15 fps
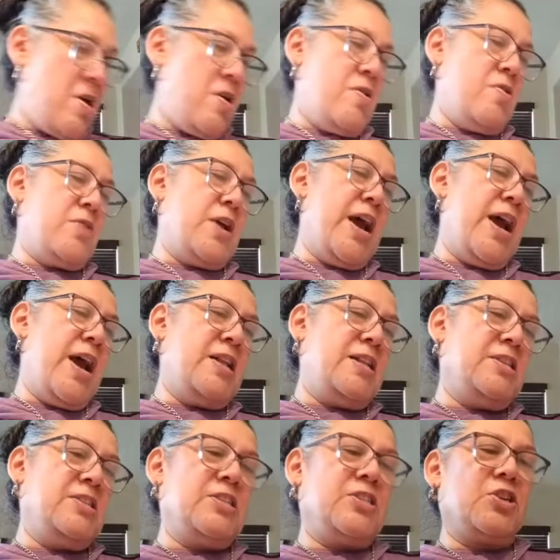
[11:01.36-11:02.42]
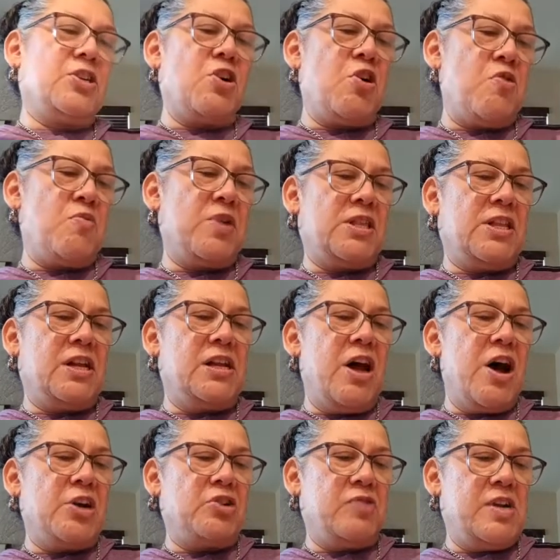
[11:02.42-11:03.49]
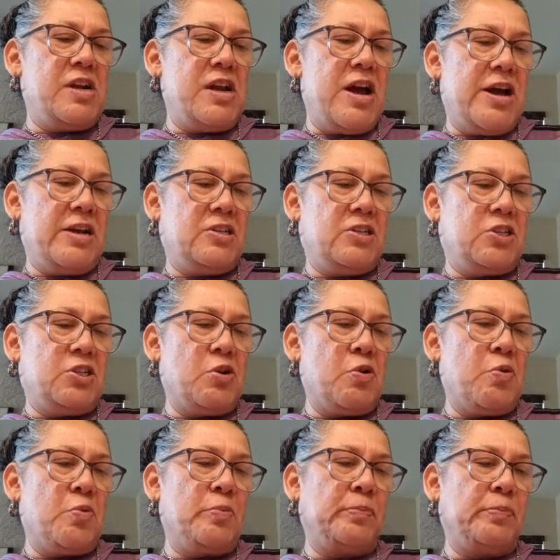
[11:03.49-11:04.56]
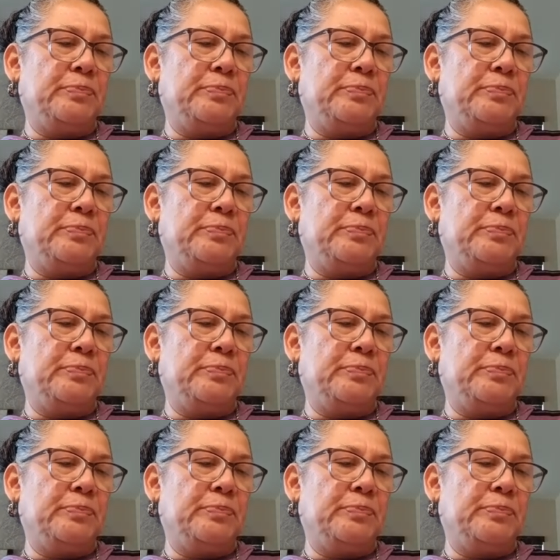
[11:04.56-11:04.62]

Okay, and this is a go with the laundry line. So